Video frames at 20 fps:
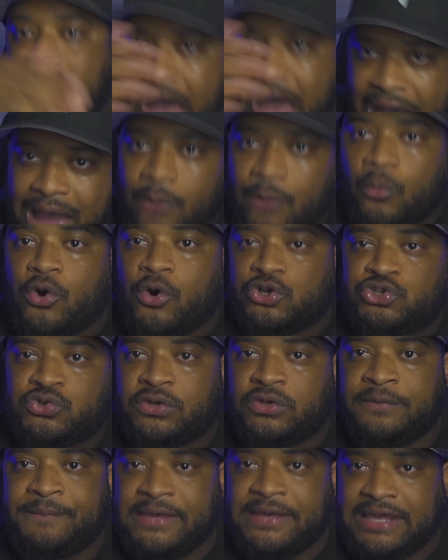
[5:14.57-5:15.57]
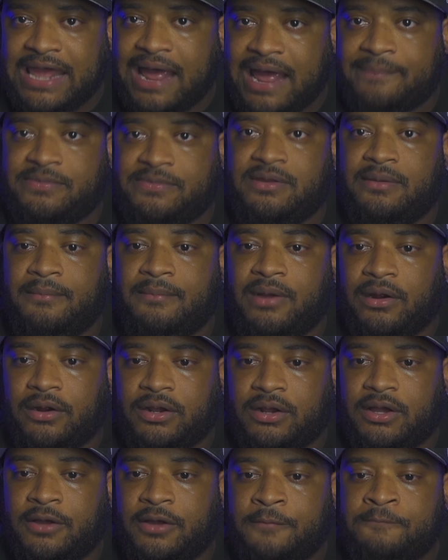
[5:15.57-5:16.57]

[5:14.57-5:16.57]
I want you to be Captain America.